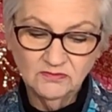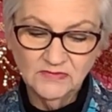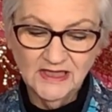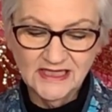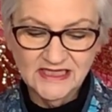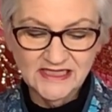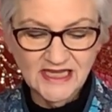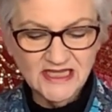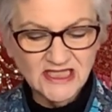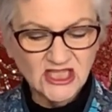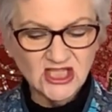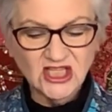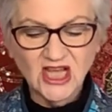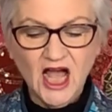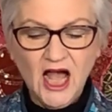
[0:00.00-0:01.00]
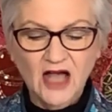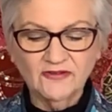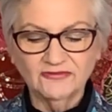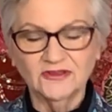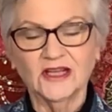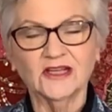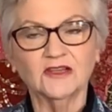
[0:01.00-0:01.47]
it says it's calf
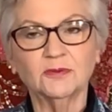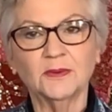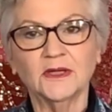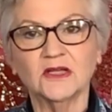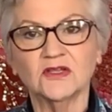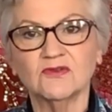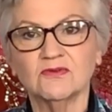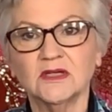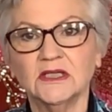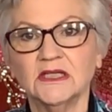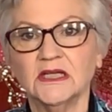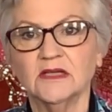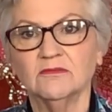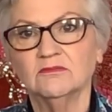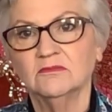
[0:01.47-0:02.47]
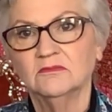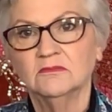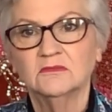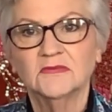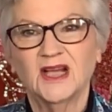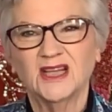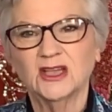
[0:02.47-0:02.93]
length, but it's really
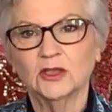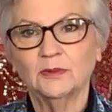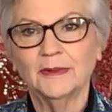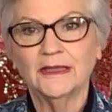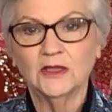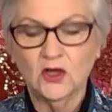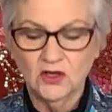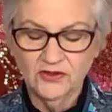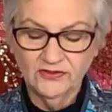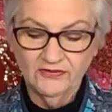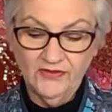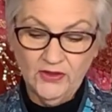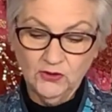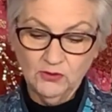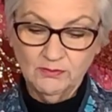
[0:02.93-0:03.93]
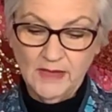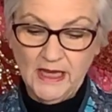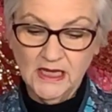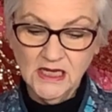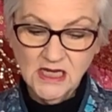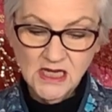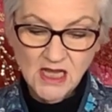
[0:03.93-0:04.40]
a little bit longer than that
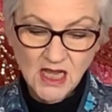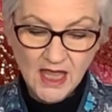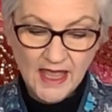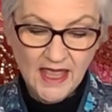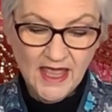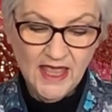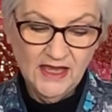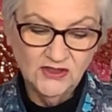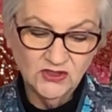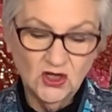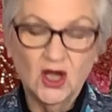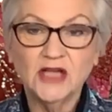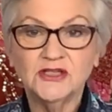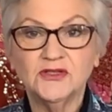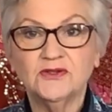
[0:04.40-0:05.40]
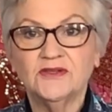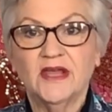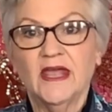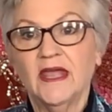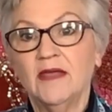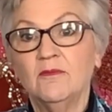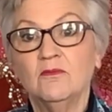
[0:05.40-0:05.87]
me. And I do the
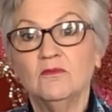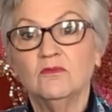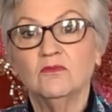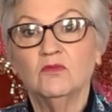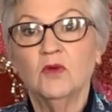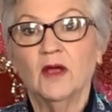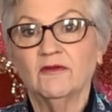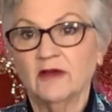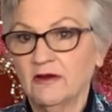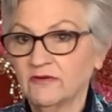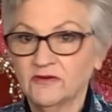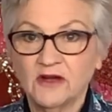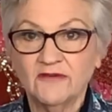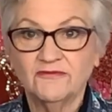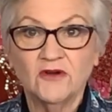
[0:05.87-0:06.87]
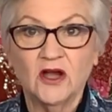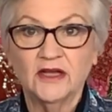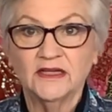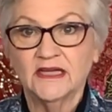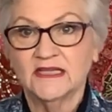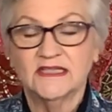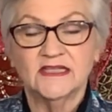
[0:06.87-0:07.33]
hem wherever I find
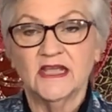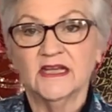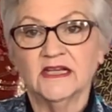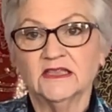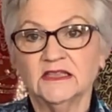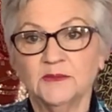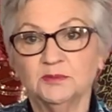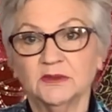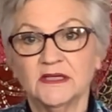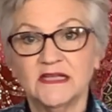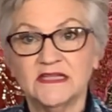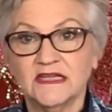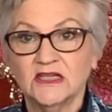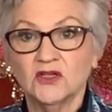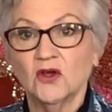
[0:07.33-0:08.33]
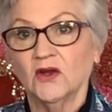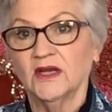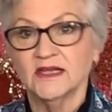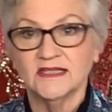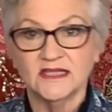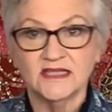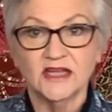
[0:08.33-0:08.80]
aesthetically pleasing, not
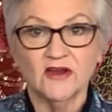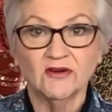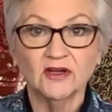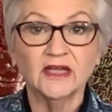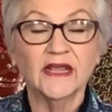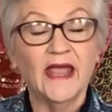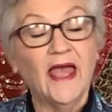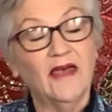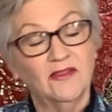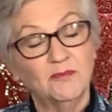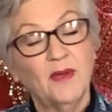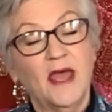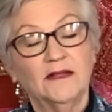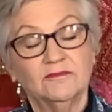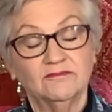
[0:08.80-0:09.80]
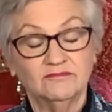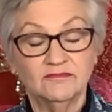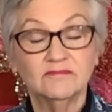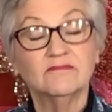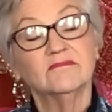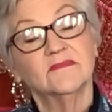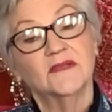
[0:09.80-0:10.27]
necessarily how the pattern
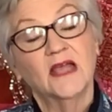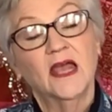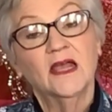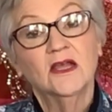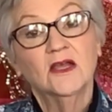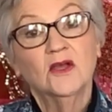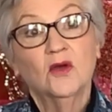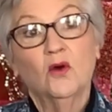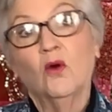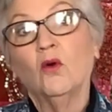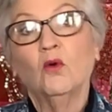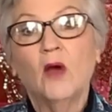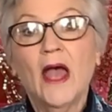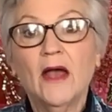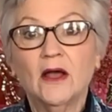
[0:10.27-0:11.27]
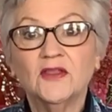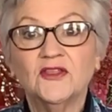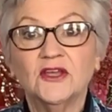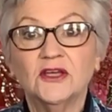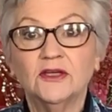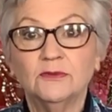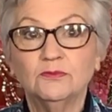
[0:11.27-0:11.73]
or
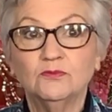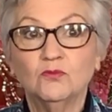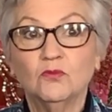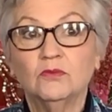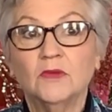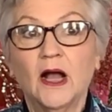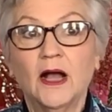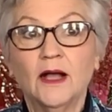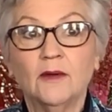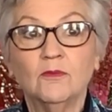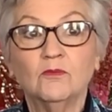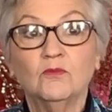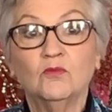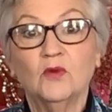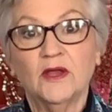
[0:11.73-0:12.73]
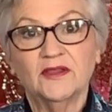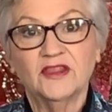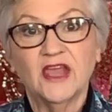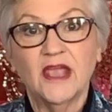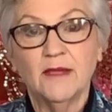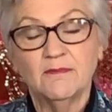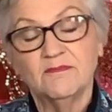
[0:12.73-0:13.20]
the width
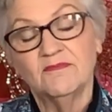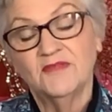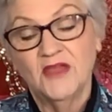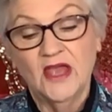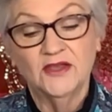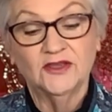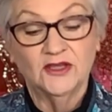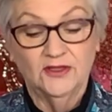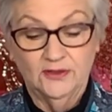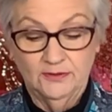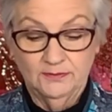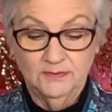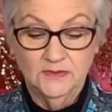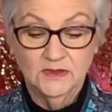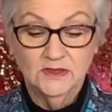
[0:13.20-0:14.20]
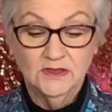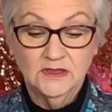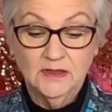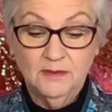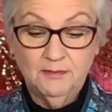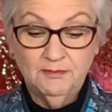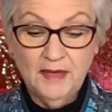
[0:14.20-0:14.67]
hem that the
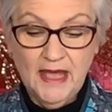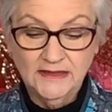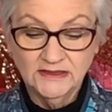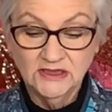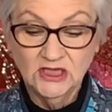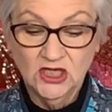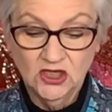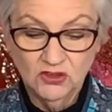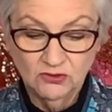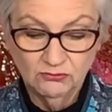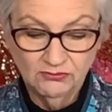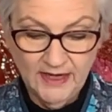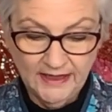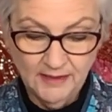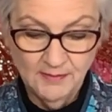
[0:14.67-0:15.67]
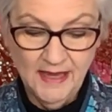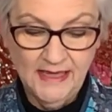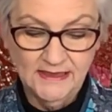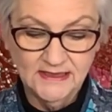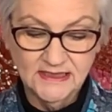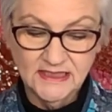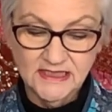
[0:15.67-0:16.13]
pattern
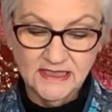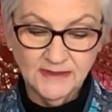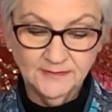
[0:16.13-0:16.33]
recommends.